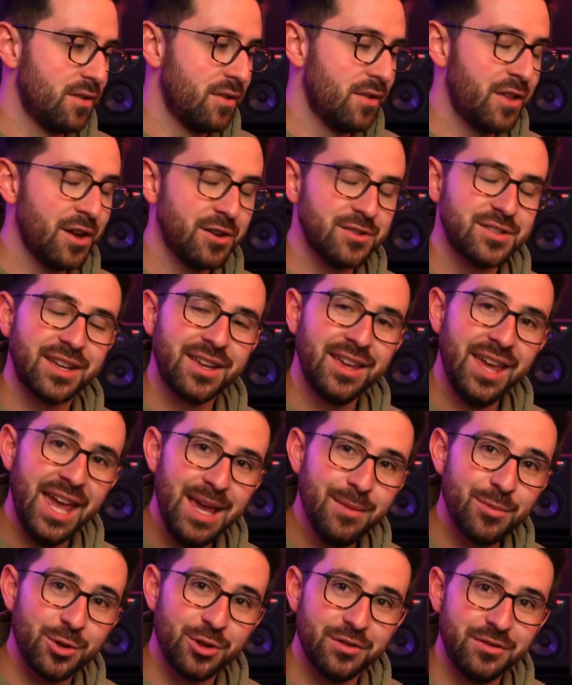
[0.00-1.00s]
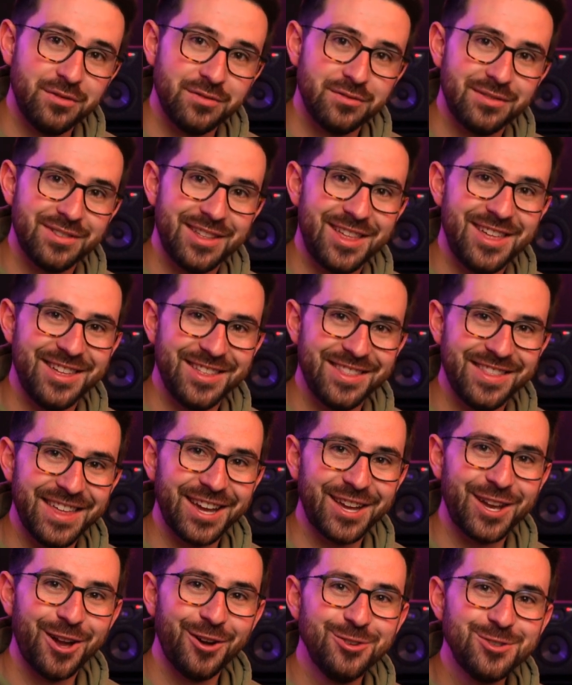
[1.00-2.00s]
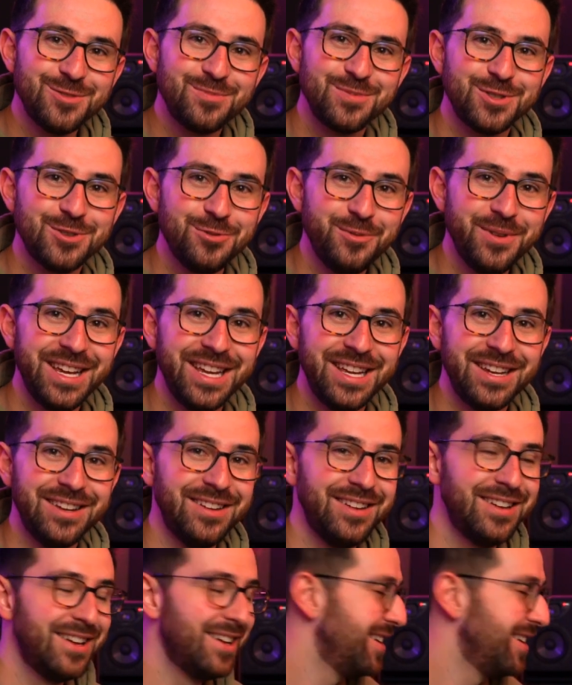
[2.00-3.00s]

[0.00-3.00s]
There's a cable that goes between